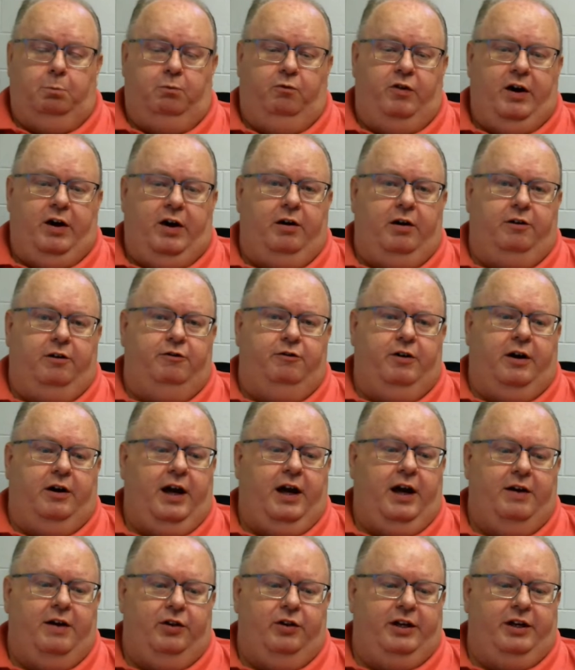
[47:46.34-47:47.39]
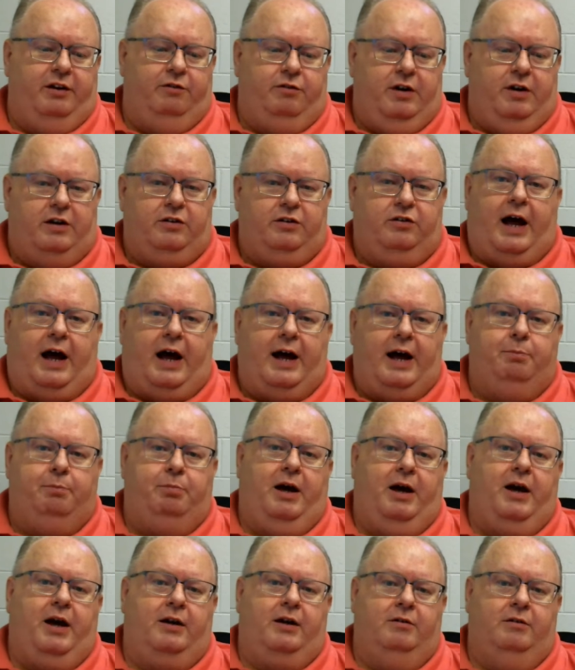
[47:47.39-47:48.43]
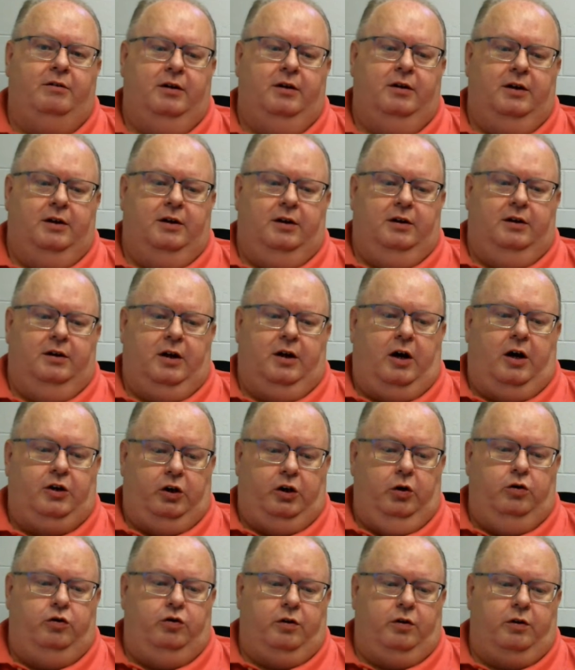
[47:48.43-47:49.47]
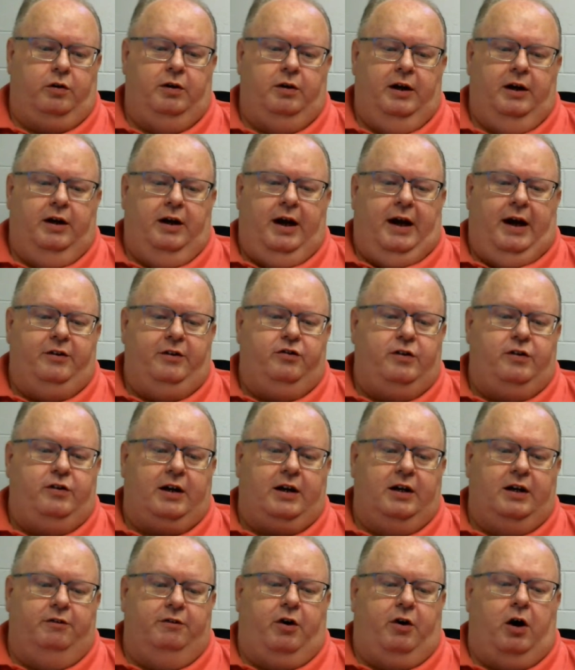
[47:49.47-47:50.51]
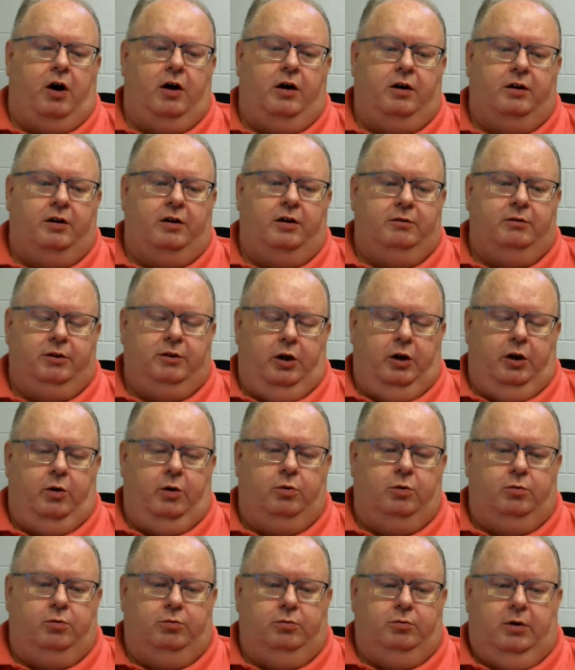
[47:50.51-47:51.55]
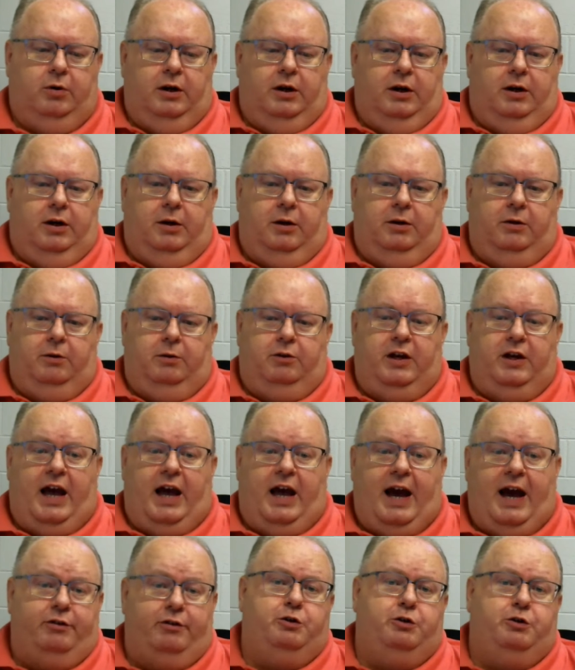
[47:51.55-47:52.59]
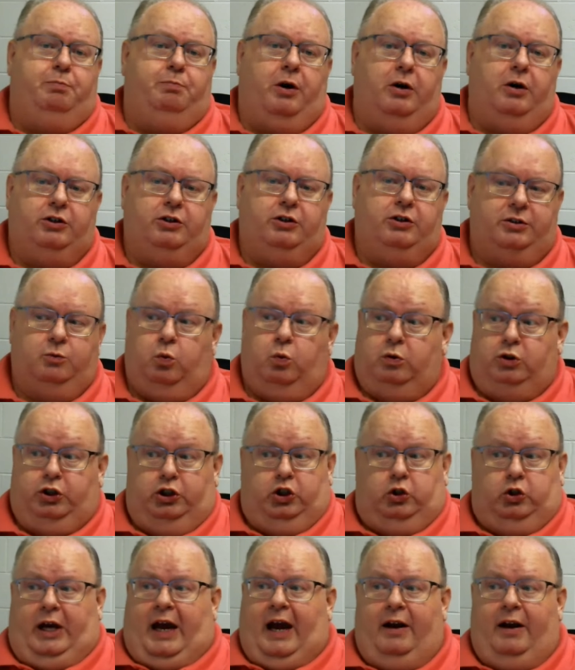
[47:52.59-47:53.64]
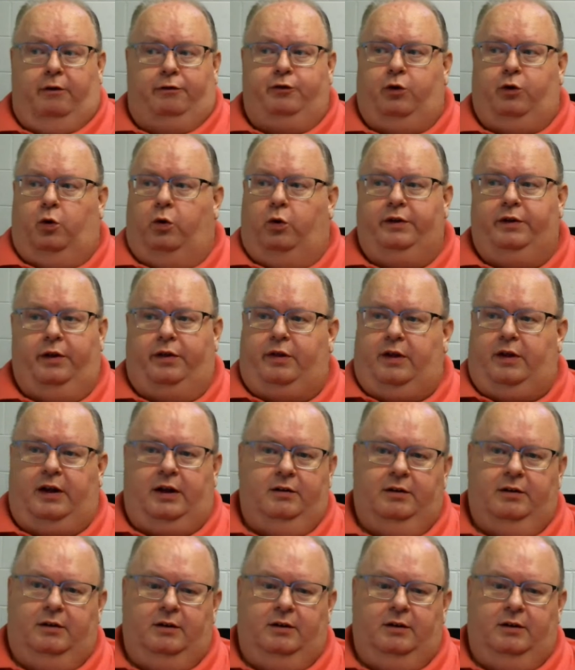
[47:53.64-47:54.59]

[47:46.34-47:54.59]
very, very heavily invested iPad user, and second of all, the average person just can't afford the thing.